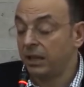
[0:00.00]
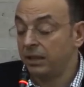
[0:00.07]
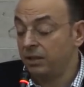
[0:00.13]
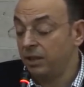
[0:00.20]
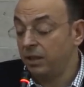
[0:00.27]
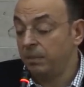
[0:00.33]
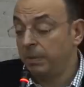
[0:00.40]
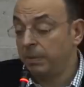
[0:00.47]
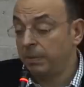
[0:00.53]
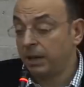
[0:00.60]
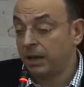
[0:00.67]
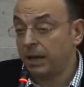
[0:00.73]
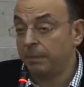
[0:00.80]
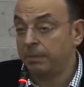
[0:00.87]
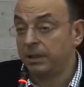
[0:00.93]
GDP
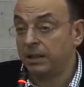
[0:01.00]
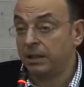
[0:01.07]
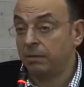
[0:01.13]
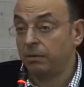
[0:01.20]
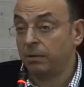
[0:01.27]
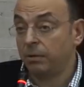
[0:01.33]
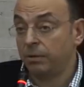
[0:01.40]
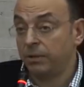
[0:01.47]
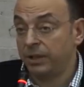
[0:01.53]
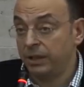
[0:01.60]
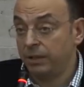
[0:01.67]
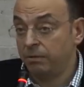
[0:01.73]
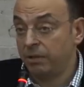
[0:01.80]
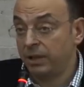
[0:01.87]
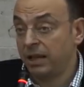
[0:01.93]
per capita will
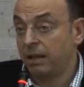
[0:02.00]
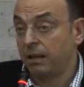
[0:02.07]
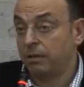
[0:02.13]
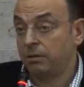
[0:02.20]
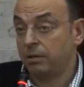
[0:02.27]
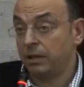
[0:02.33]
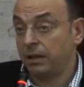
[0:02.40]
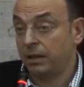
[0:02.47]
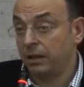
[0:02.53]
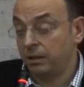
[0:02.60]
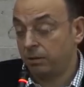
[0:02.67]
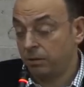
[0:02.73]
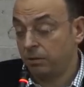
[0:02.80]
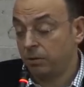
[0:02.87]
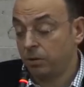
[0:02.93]
continue
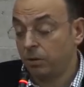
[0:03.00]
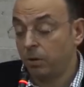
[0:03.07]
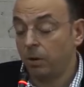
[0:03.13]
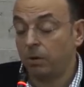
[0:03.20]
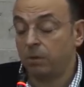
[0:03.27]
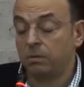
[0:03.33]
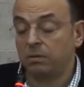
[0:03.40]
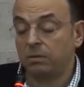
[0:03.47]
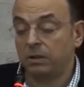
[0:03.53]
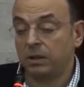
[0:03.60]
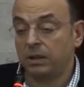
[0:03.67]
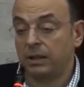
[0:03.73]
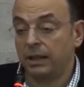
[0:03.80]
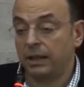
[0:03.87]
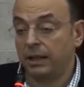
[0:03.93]
to grow.
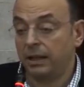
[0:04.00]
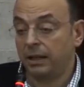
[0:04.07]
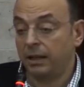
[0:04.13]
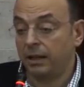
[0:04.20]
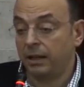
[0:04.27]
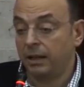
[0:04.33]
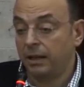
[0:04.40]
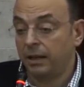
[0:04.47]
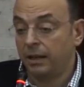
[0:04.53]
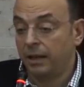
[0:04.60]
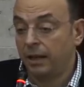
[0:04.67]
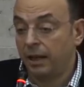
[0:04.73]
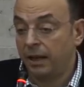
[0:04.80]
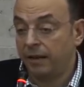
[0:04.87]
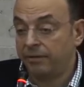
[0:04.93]
The
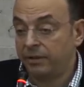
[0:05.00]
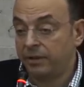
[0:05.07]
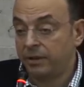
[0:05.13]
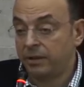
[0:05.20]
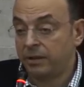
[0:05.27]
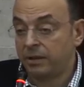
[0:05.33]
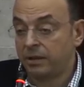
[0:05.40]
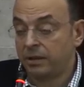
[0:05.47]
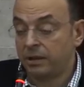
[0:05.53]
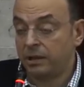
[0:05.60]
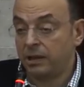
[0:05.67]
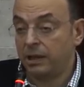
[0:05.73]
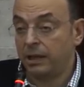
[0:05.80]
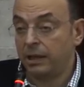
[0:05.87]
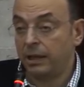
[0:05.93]
average
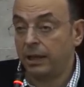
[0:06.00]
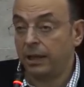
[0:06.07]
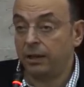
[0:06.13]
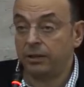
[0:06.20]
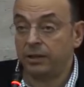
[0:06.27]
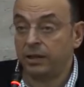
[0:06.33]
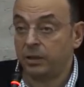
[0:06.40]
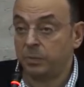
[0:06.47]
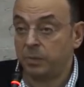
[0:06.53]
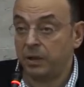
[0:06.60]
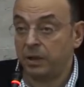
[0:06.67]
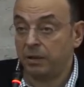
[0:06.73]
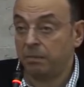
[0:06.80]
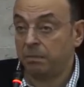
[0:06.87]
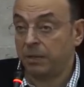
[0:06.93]
earnings
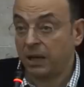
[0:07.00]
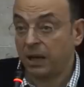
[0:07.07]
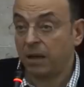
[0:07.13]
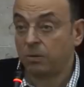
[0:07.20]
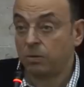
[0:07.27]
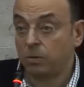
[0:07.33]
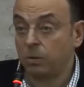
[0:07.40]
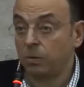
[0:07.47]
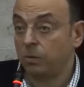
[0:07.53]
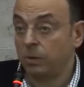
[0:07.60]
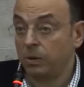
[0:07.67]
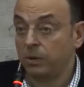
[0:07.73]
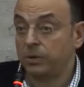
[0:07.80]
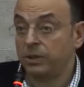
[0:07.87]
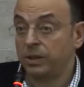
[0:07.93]
per household
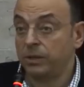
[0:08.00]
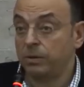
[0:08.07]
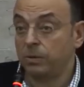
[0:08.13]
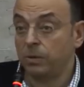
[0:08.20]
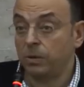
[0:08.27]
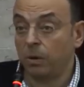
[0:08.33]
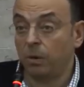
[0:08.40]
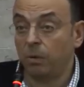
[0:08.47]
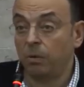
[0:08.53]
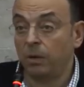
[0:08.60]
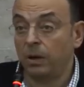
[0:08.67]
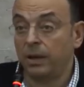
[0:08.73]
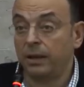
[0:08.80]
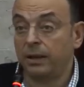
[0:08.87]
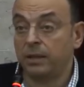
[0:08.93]
will continue to
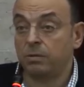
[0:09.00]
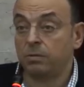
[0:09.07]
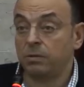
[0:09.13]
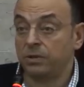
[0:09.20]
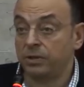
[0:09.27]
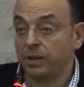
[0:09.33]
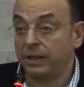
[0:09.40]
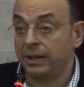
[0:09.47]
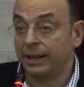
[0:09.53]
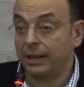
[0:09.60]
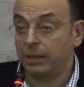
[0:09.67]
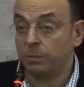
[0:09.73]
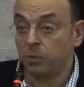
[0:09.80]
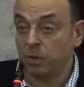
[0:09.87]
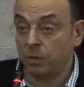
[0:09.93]
grow. And this will
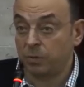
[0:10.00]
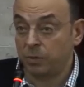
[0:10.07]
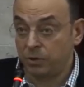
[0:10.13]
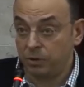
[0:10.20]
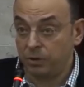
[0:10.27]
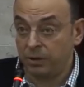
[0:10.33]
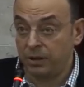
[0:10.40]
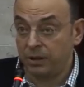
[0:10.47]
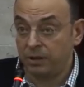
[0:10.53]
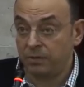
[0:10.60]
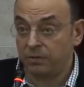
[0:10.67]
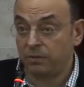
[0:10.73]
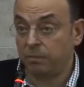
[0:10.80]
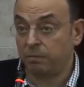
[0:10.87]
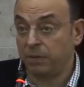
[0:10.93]
generate more opportunities
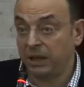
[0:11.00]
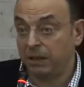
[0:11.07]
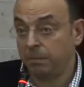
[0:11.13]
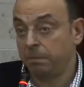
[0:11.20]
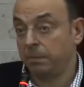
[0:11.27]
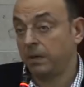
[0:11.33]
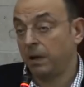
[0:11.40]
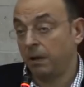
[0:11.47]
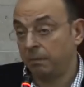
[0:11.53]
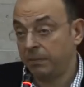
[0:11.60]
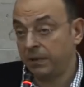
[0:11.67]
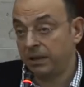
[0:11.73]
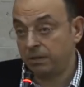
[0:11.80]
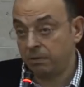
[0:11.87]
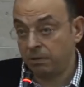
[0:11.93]
for big
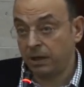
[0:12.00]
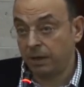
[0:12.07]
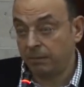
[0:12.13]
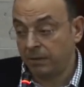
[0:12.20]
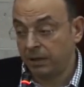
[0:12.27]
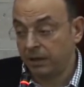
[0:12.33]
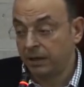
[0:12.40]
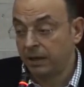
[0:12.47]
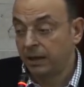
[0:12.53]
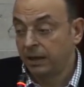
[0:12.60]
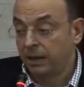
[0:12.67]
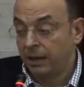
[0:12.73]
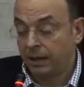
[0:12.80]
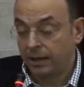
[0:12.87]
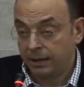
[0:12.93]
companies to come
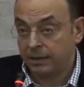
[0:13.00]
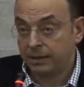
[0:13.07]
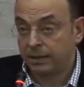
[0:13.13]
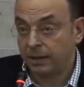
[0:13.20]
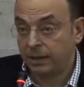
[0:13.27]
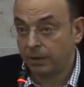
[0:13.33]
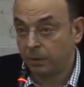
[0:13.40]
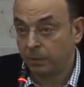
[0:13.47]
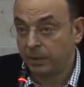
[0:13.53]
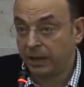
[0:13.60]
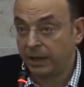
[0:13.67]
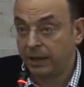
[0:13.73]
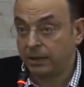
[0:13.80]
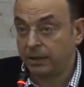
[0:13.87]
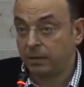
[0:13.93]
and
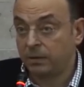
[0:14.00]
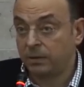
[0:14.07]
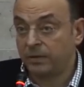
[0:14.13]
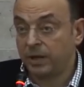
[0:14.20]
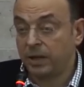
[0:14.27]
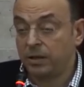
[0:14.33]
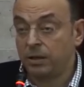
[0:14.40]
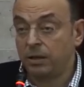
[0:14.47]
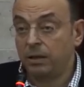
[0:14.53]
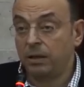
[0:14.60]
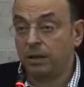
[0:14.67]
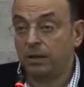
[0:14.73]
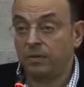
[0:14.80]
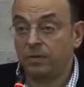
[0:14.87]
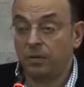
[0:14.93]
operate out of
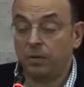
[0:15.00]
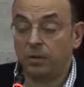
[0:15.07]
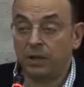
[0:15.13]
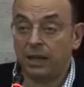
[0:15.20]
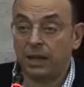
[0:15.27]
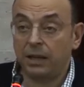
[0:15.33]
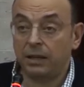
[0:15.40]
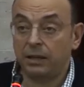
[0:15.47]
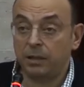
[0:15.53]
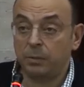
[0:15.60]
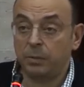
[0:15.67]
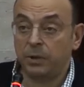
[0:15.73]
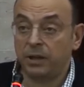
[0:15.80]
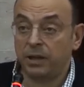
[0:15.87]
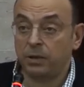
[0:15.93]
Russia, and for young
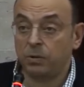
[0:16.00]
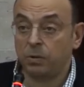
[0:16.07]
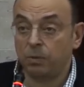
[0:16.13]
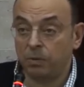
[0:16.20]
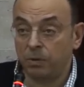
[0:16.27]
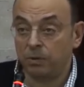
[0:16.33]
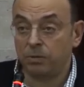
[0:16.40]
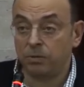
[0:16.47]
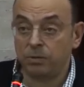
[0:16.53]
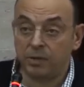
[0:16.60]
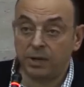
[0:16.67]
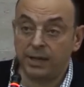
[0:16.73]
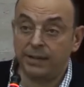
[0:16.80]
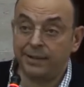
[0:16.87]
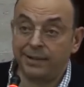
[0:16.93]
entrepreneurs who want to
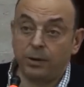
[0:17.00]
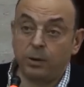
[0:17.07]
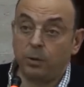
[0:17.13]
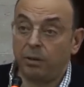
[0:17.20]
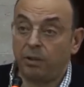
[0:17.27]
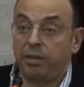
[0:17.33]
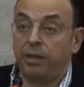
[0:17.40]
try their own